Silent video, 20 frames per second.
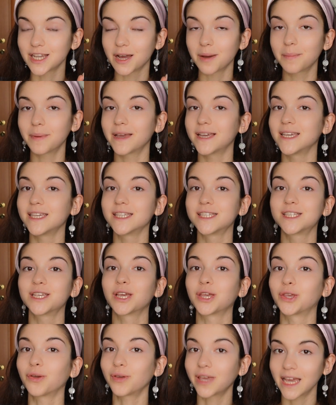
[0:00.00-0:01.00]
up is,
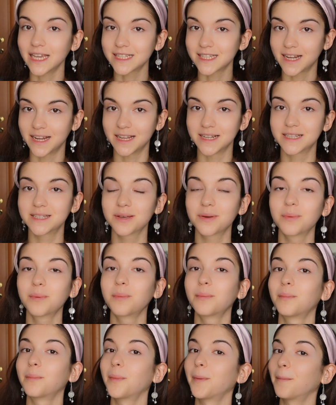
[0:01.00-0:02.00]
you guessed it,
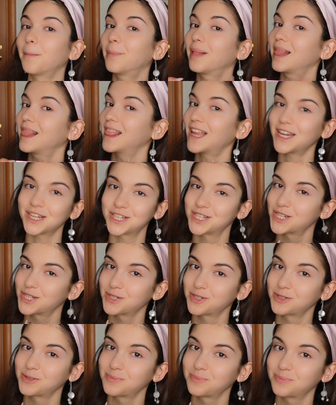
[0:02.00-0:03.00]
blush.
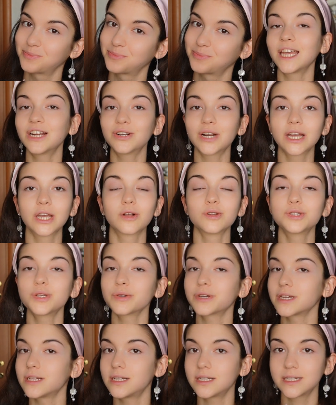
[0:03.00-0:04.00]
Here I also
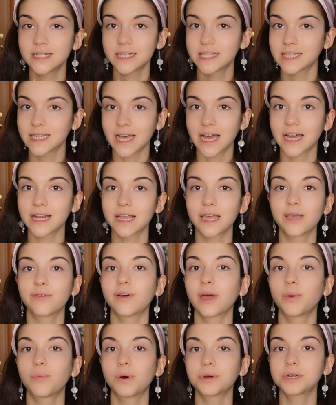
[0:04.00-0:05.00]
couldn't decide if
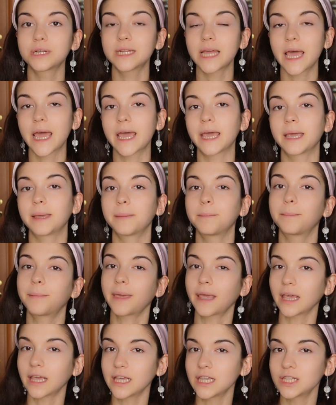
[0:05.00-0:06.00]
I wanted a
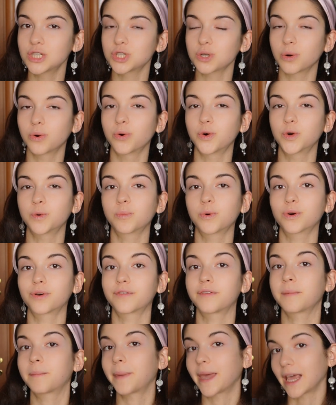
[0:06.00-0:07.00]
peach or more
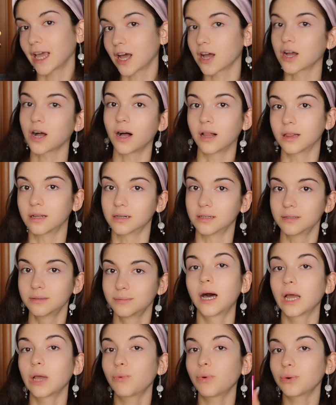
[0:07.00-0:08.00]
of a pink color.
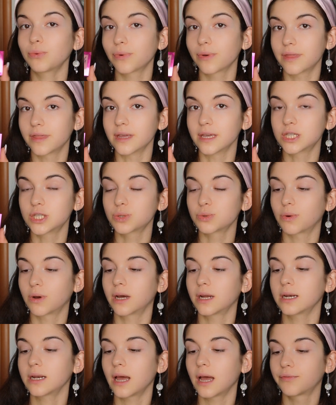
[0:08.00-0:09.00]
I went with this
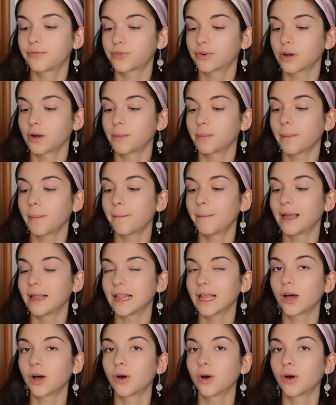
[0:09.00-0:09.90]
one from Bella